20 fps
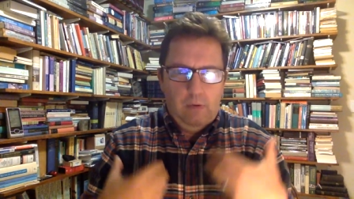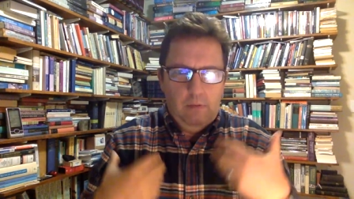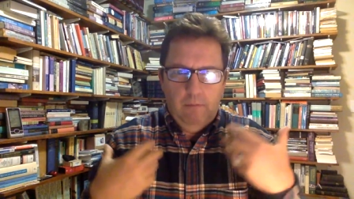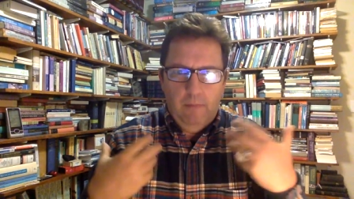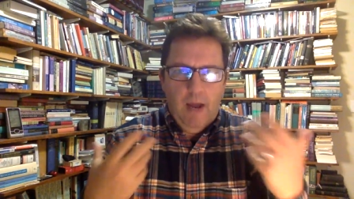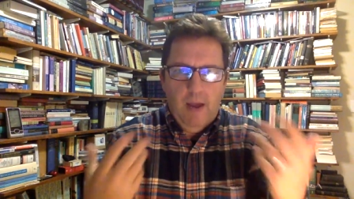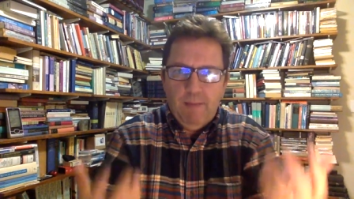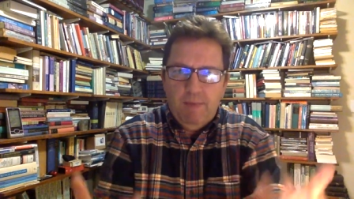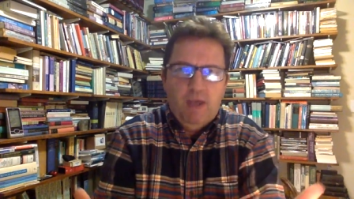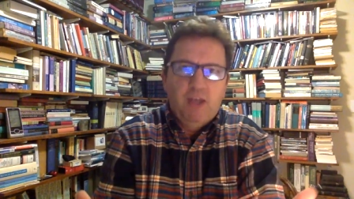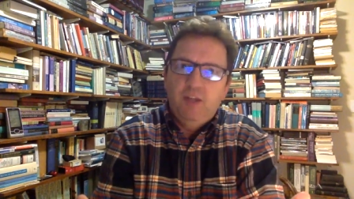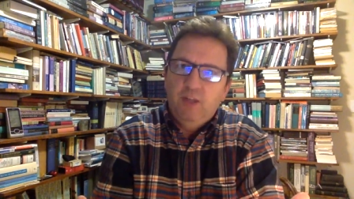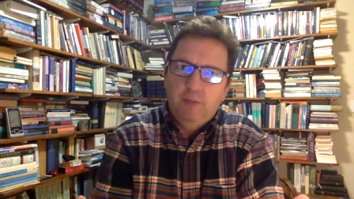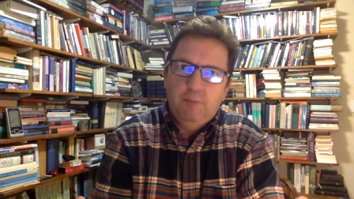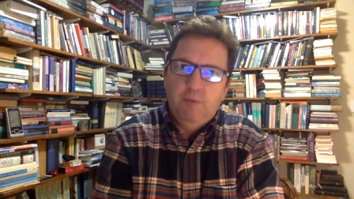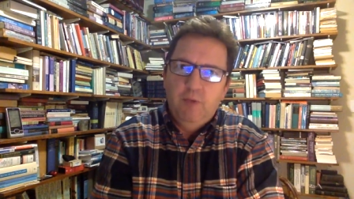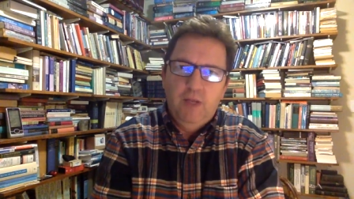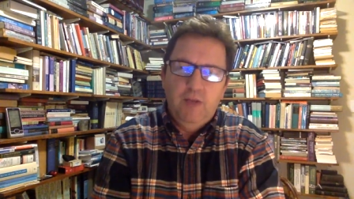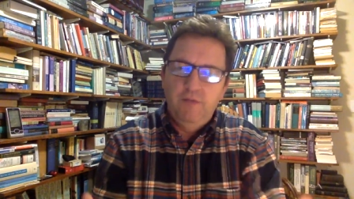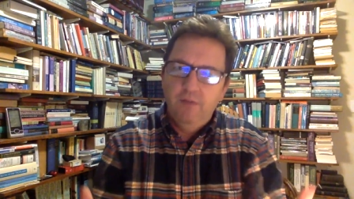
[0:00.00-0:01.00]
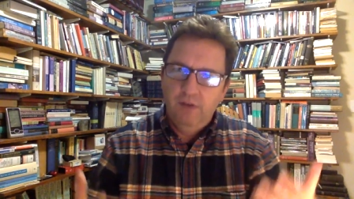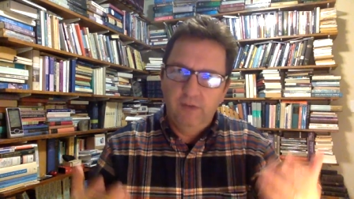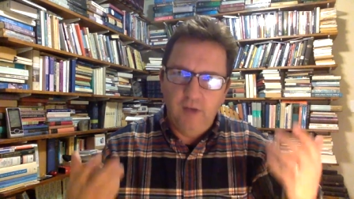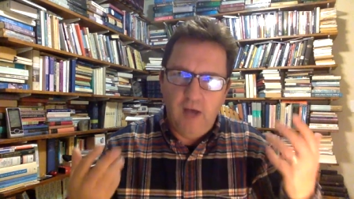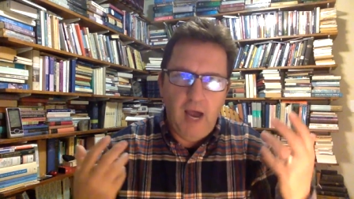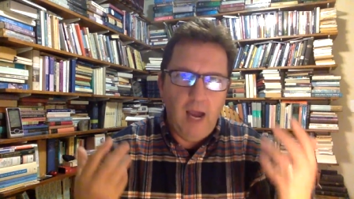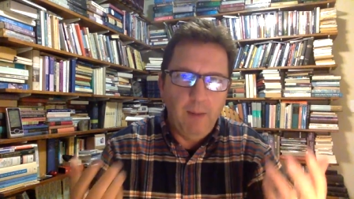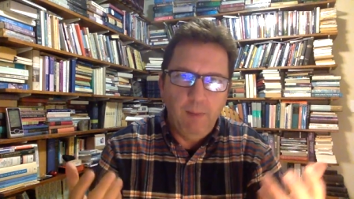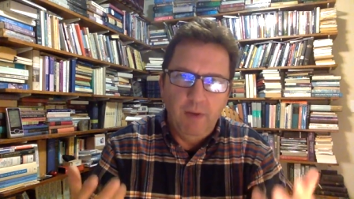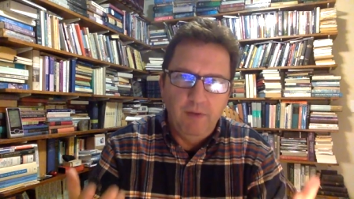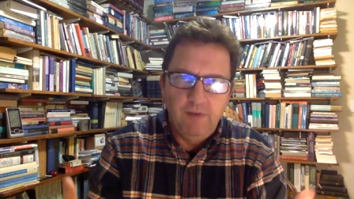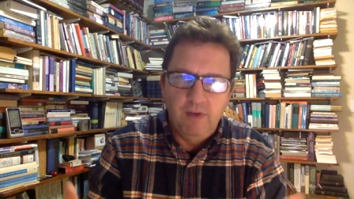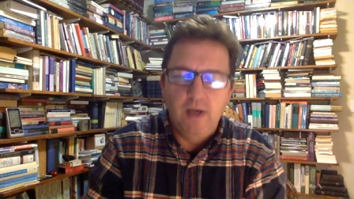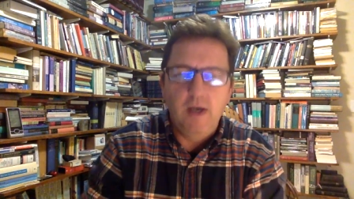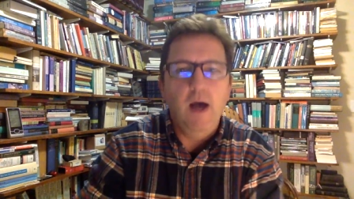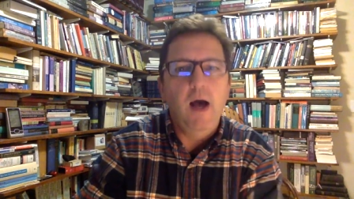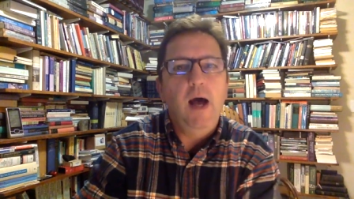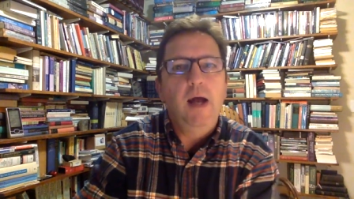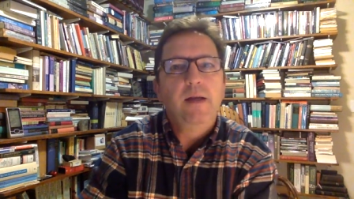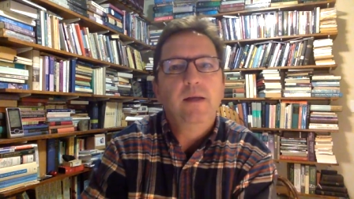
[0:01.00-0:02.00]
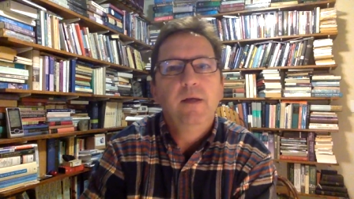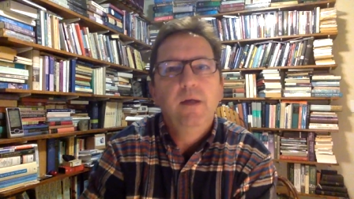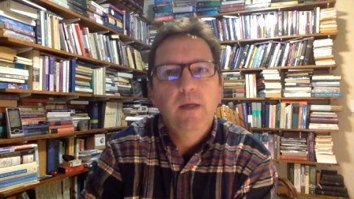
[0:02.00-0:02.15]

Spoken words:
my basic belief is I believe in God,